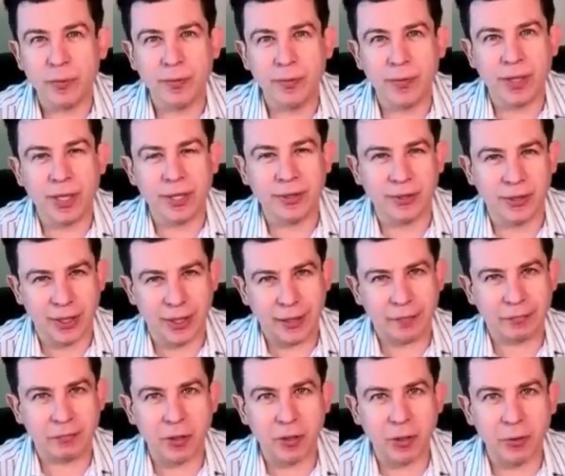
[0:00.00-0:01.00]
If their eyes are hmm. half
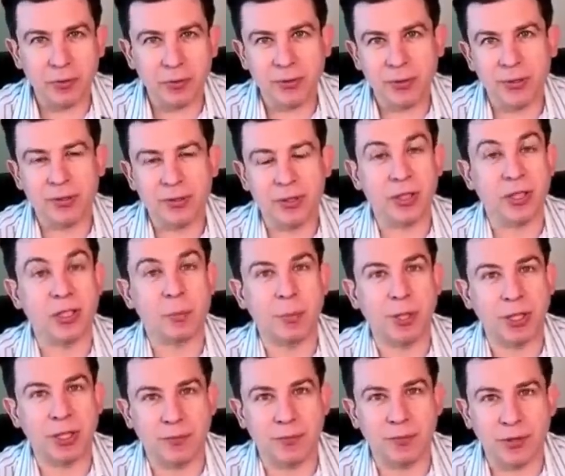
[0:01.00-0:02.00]
closed, it's an
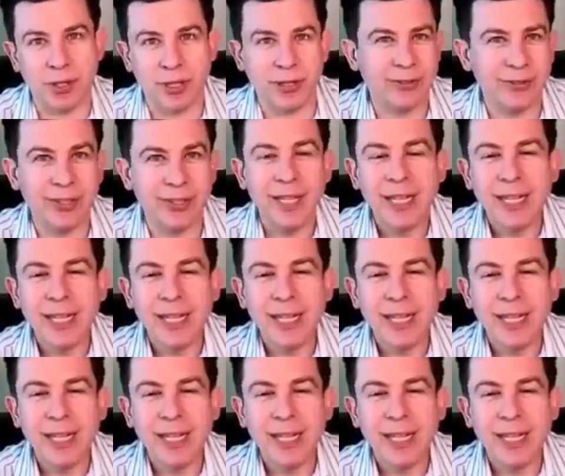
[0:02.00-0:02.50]
expression of trust.